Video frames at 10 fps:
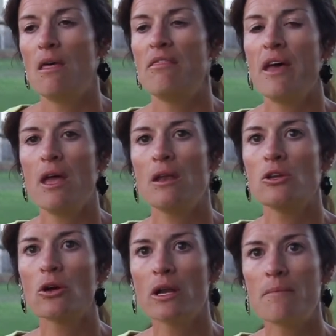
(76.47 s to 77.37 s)
then
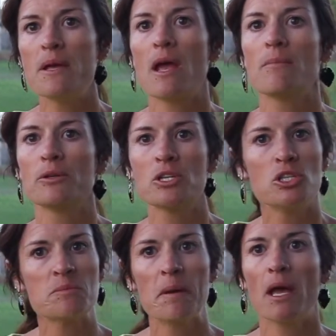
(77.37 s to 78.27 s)
you're going to be able to
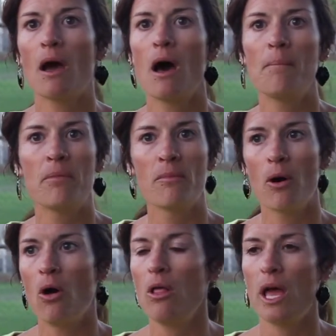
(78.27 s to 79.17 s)
just pick up the
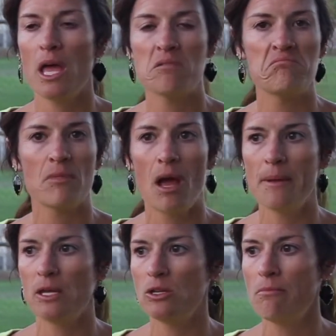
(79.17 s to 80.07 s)
ball. And I
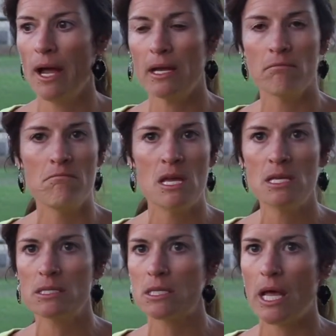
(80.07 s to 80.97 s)
mean, you might
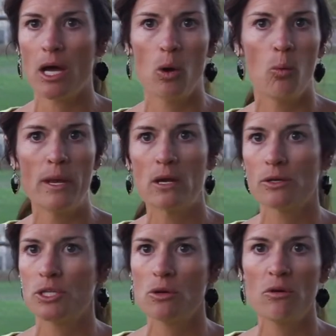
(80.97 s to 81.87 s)
miss like a week
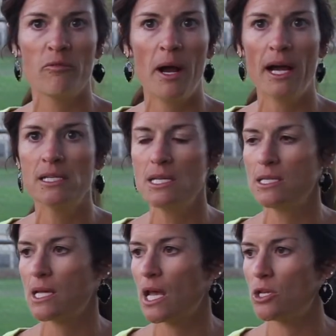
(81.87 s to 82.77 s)
or two of
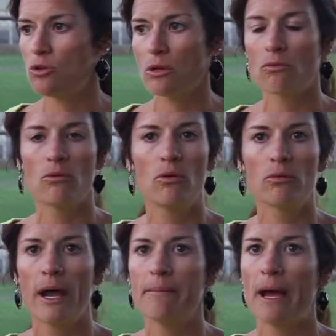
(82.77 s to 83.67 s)
practice and you can roll
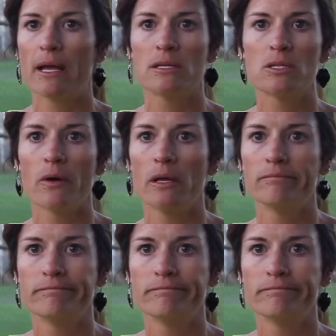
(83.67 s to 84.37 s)
right back into it.